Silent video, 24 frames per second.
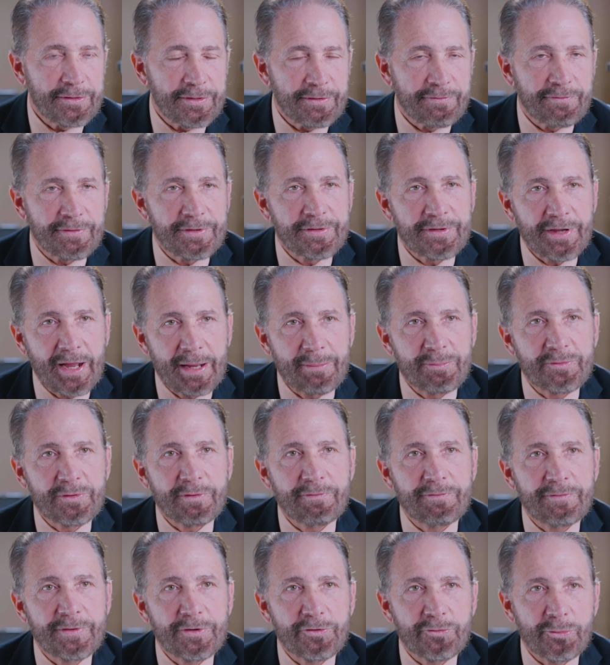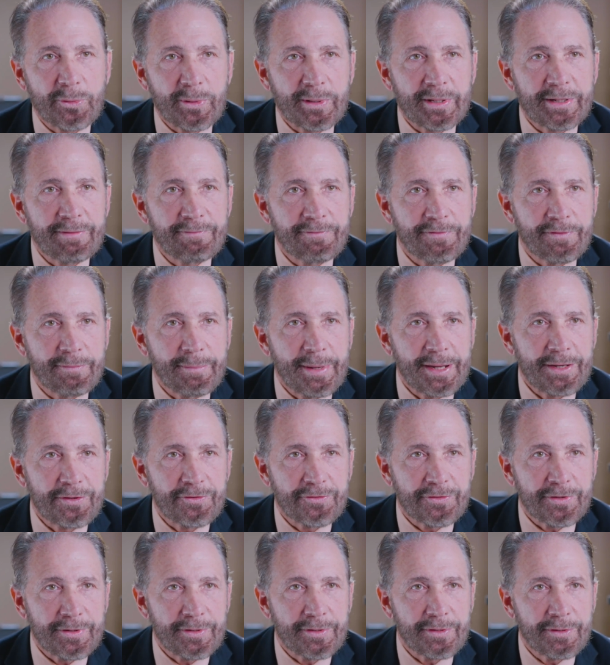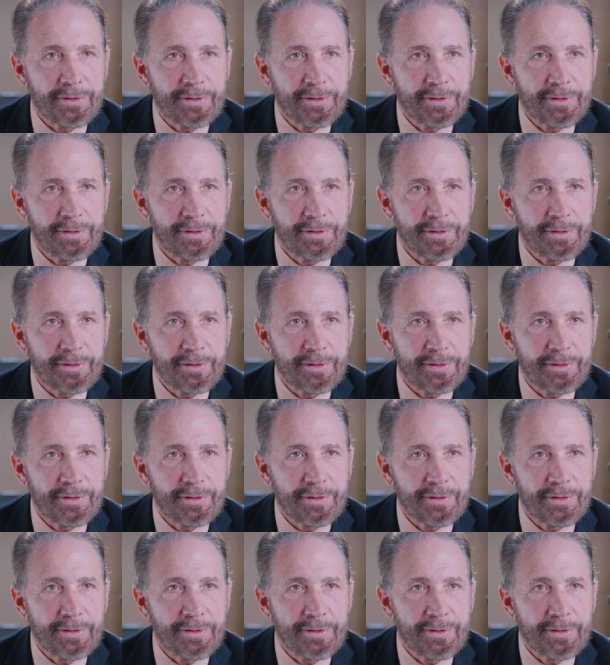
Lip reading: different types of visual information.